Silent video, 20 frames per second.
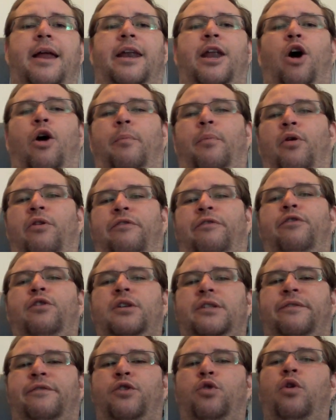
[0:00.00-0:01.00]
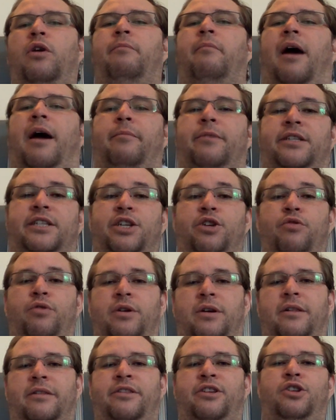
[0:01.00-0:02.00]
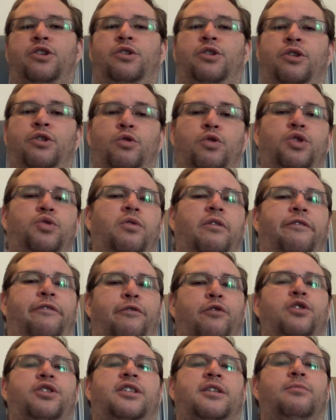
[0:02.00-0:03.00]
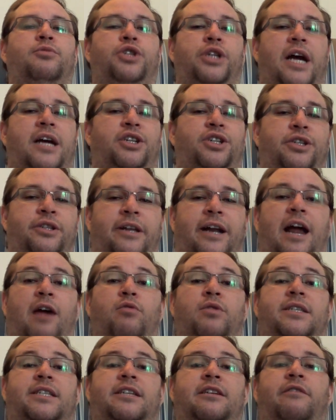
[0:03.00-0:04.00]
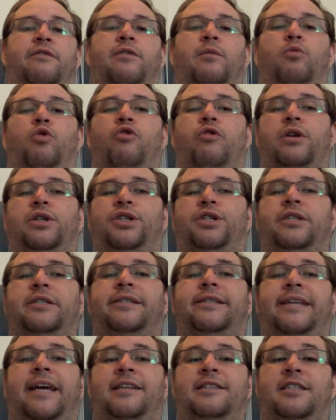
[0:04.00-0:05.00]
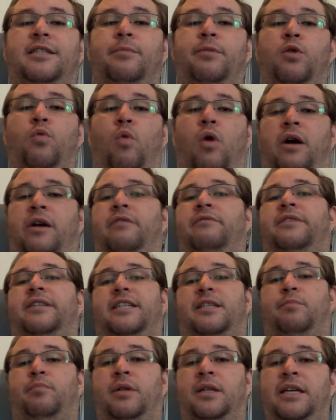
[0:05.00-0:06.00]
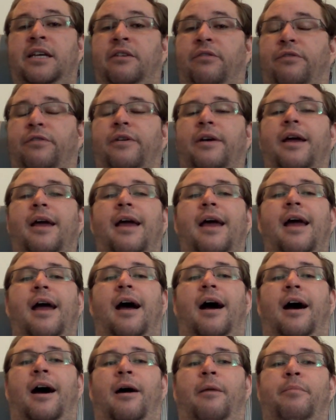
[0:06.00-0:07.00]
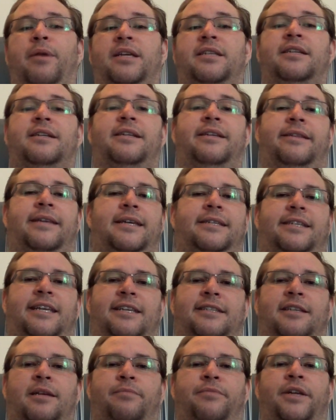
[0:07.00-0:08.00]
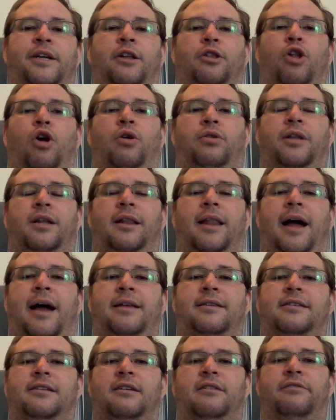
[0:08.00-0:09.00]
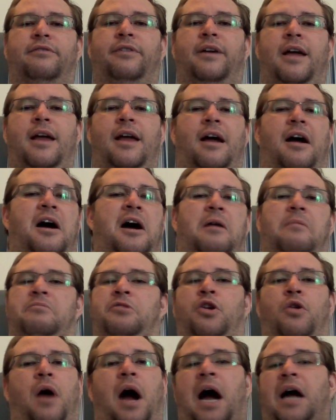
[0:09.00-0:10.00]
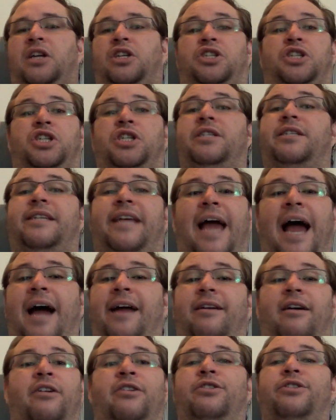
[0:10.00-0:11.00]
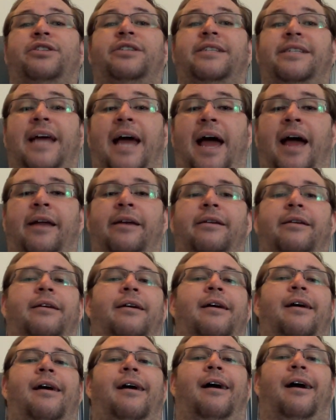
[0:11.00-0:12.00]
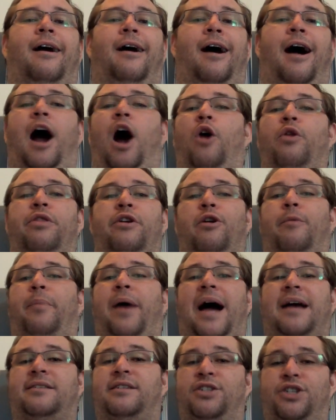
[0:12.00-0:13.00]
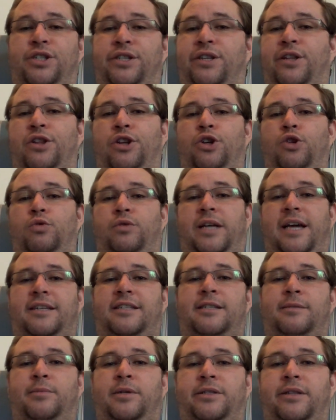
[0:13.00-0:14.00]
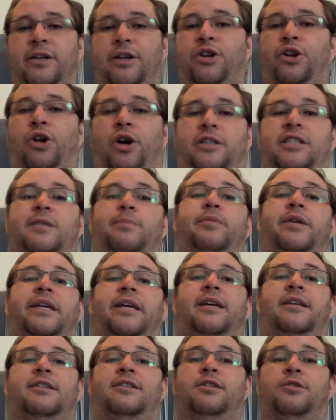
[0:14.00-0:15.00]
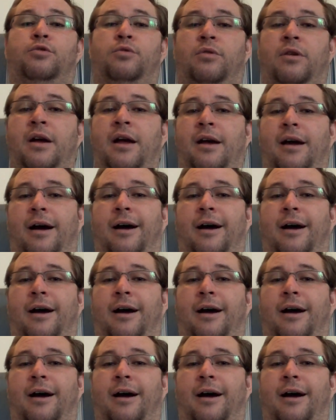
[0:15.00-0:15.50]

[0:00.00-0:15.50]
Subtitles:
Now, upon first viewing my material, the usual first objection that I receive from Christians tends to be one of disbelief. Basically, they say something along the lines of, I just can't understand how there are passages in the New Testament that are not speaking to